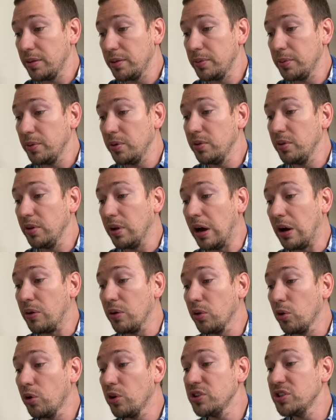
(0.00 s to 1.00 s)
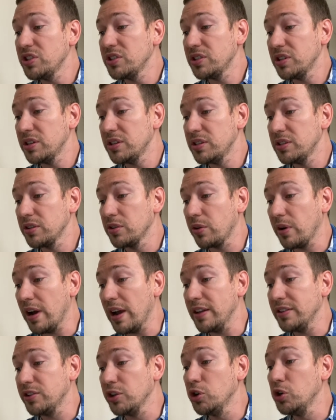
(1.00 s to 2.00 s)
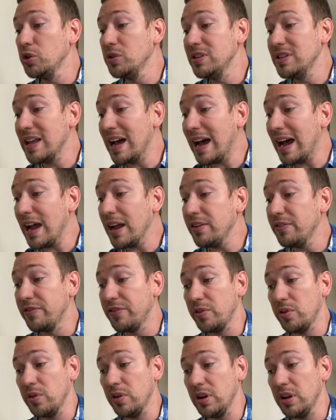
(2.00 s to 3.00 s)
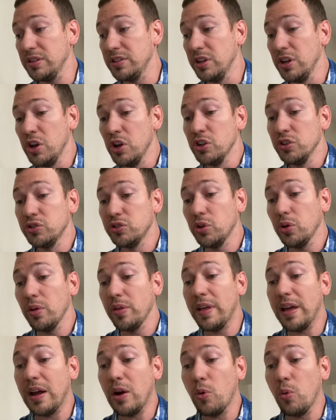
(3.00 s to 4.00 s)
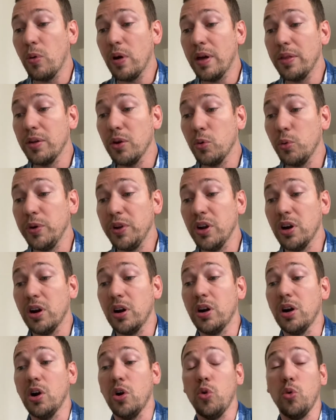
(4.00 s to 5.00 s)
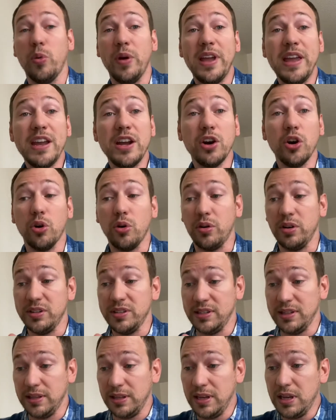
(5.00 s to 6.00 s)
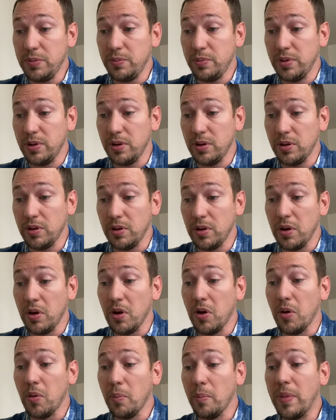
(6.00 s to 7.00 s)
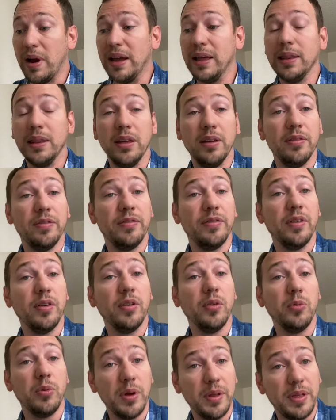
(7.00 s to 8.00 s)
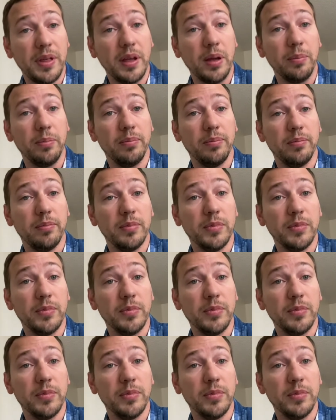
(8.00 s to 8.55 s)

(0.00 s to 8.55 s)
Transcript: Through our Lord Jesus Christ, who died for us so that whether we are awake or asleep, might live with him.